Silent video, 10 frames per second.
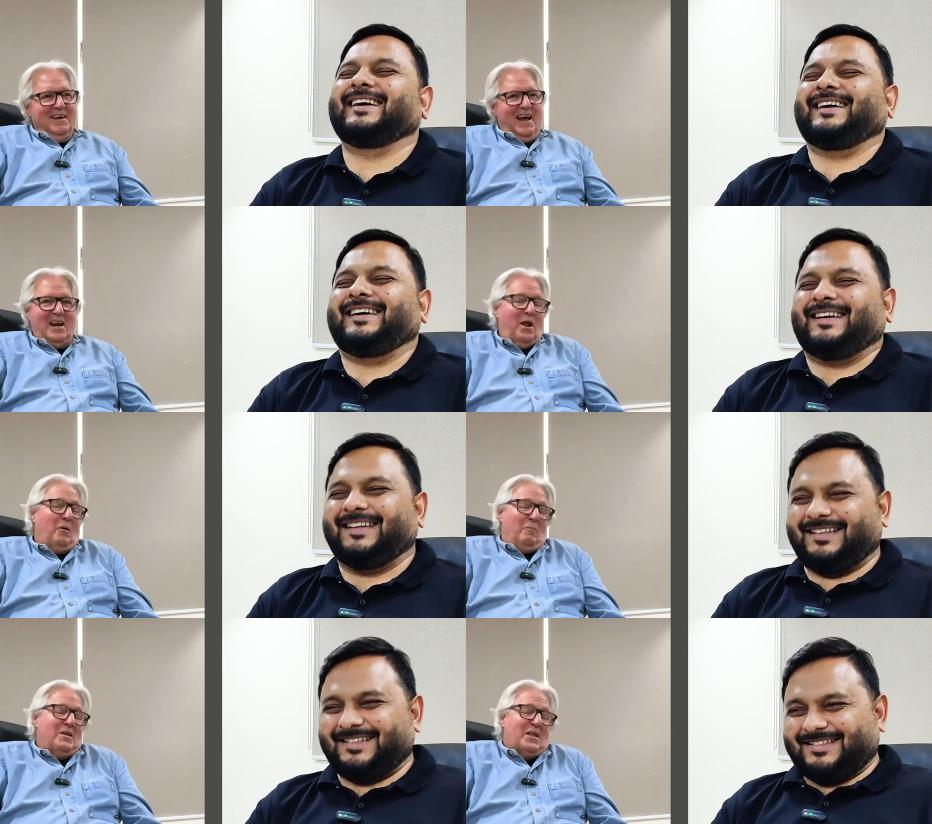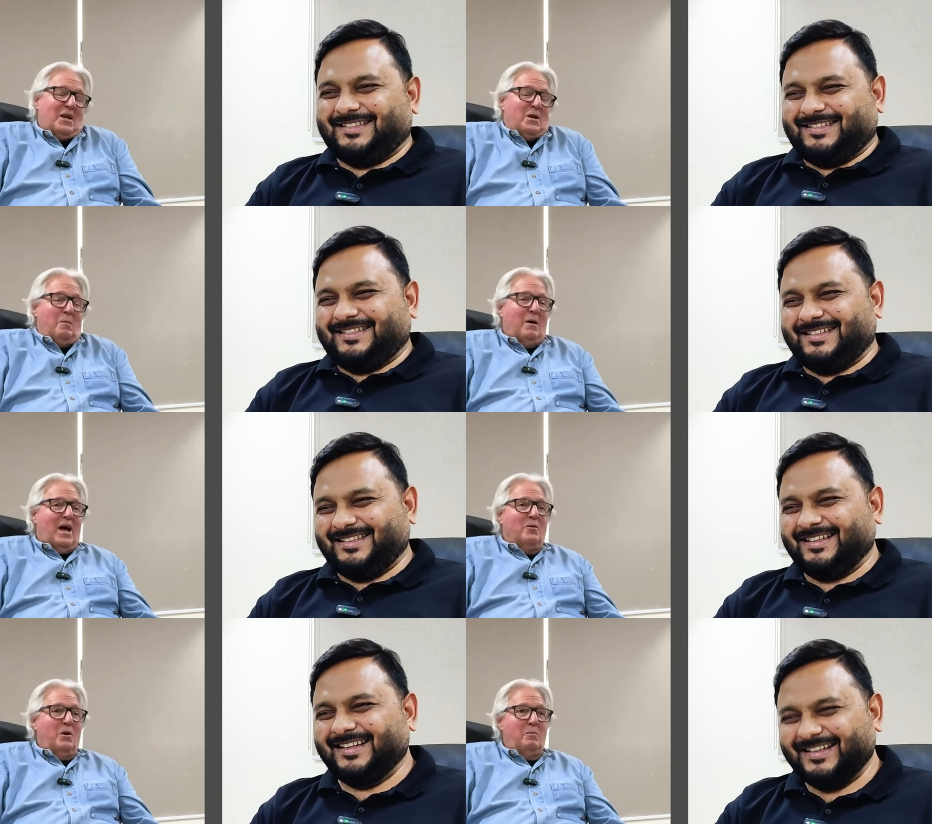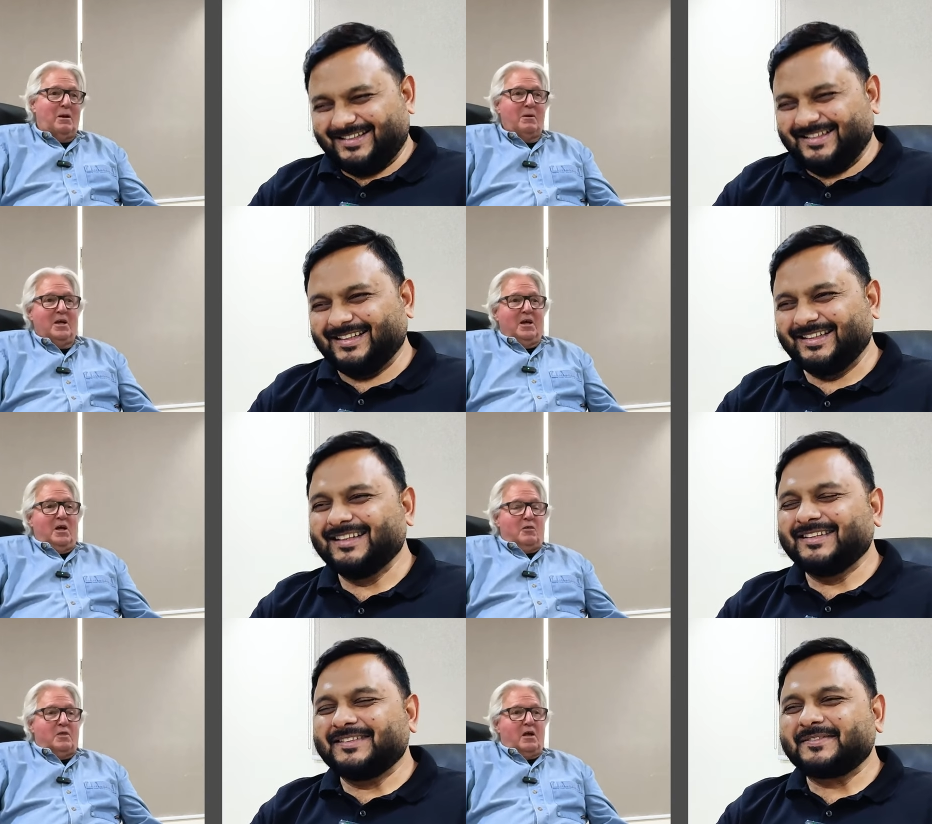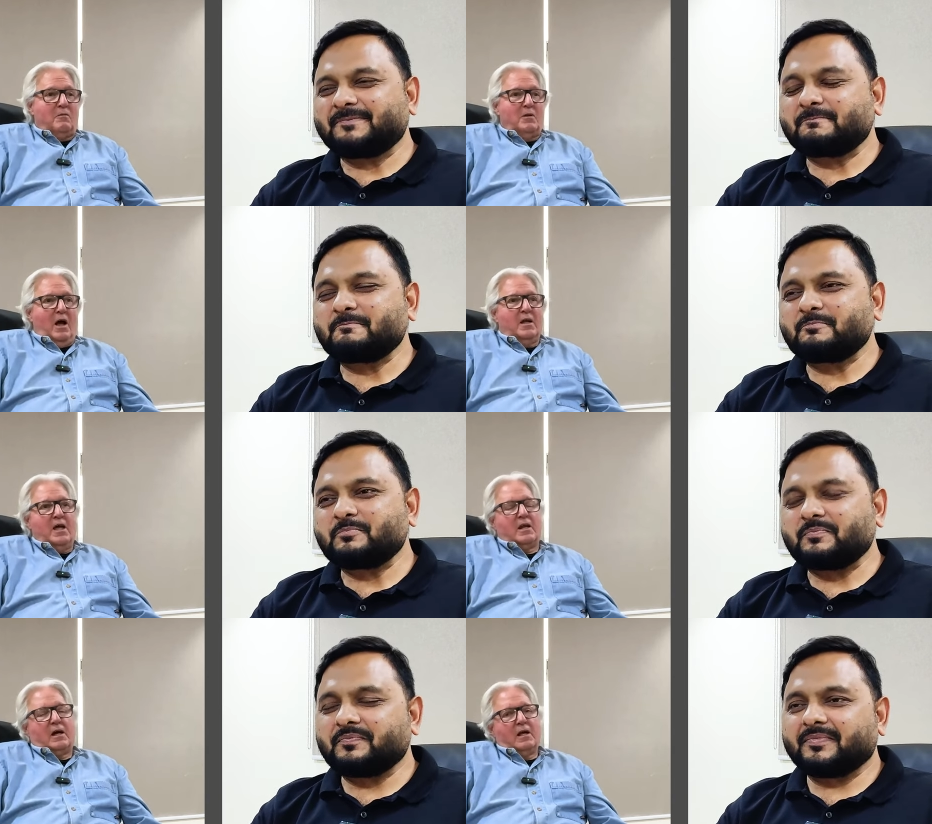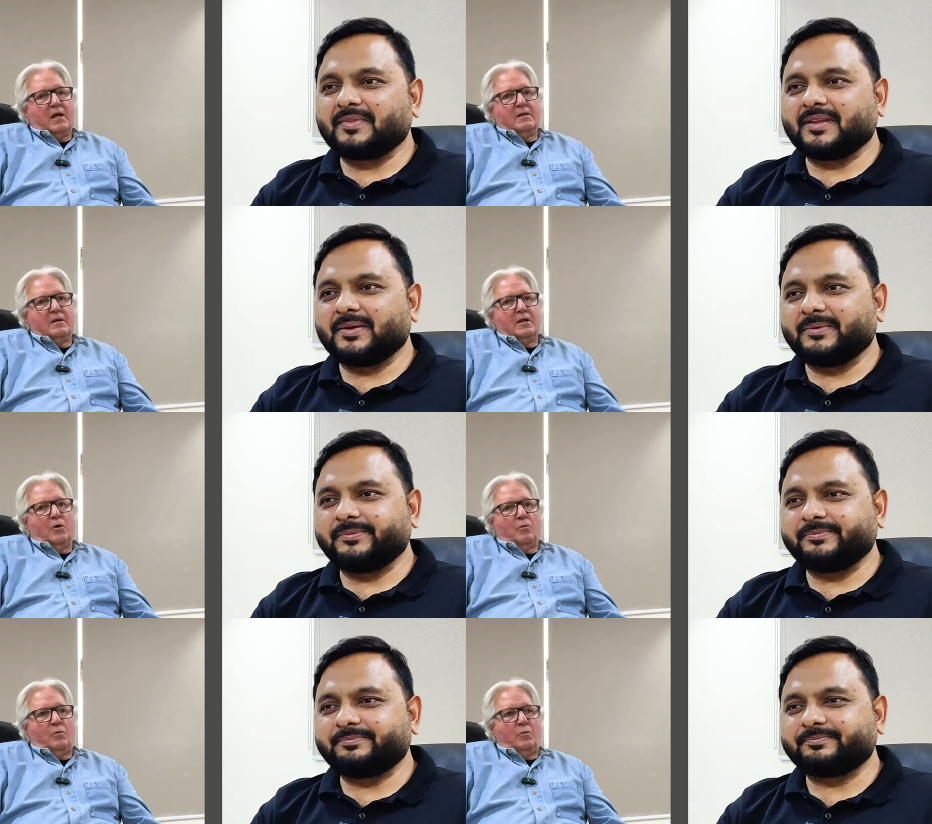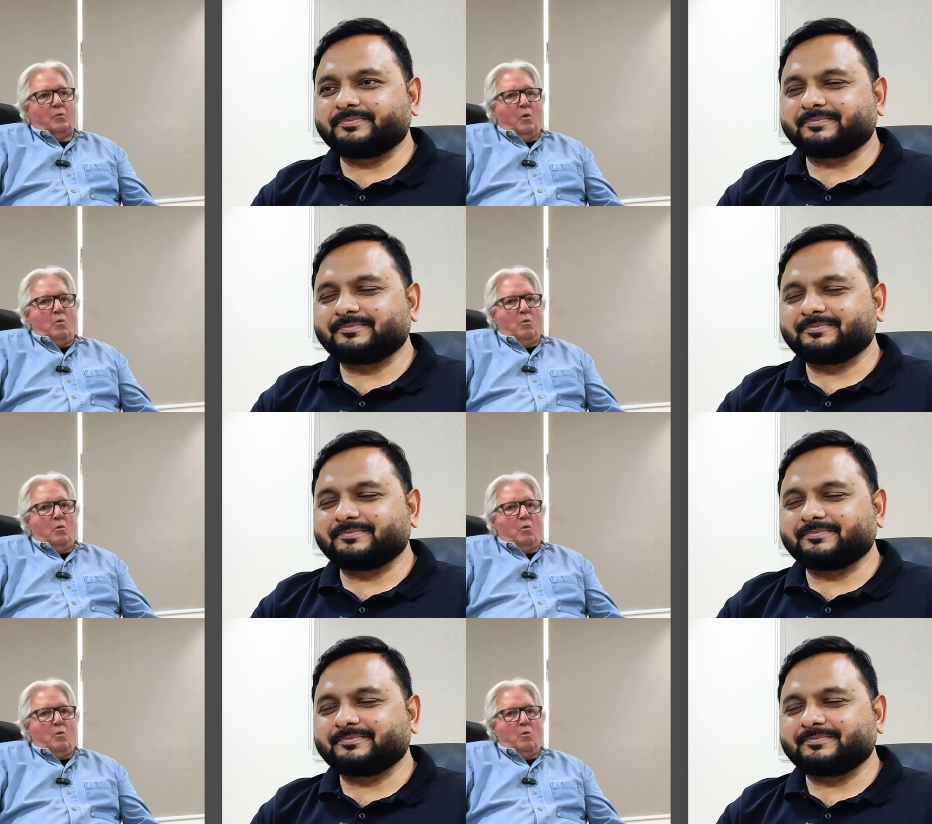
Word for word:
Speaker 1: And I don't mean that in a bad way, but I mean, they, again, I, you know,